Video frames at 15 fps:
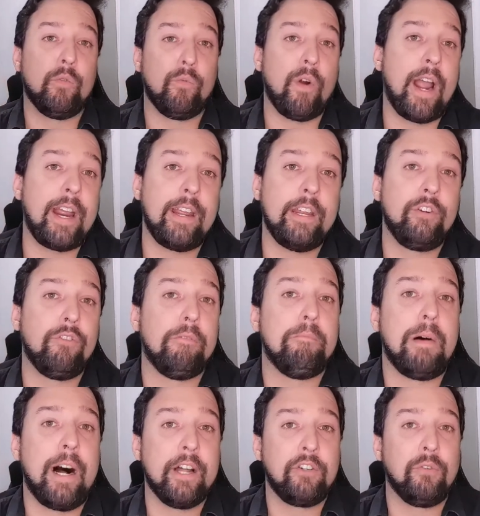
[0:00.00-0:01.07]
right into a
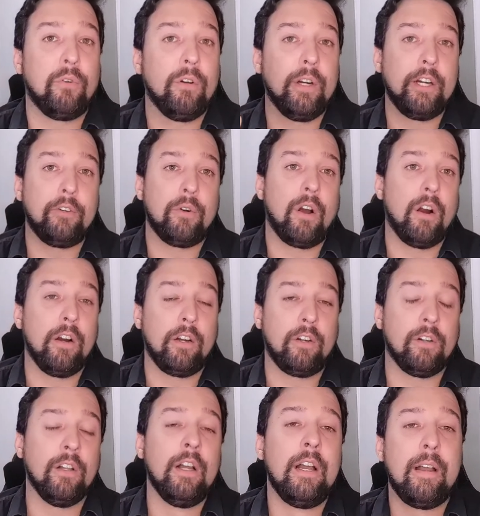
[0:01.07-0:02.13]
module or into an
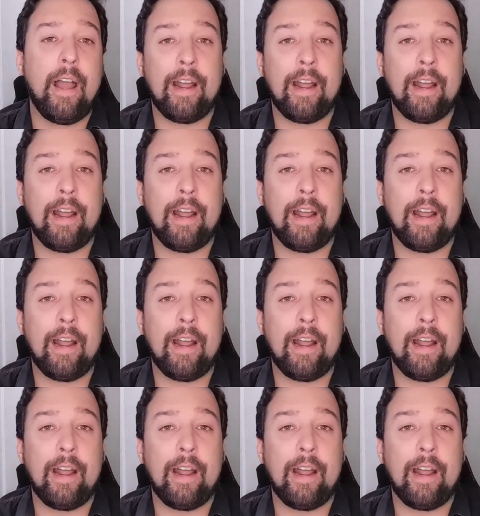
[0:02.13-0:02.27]
article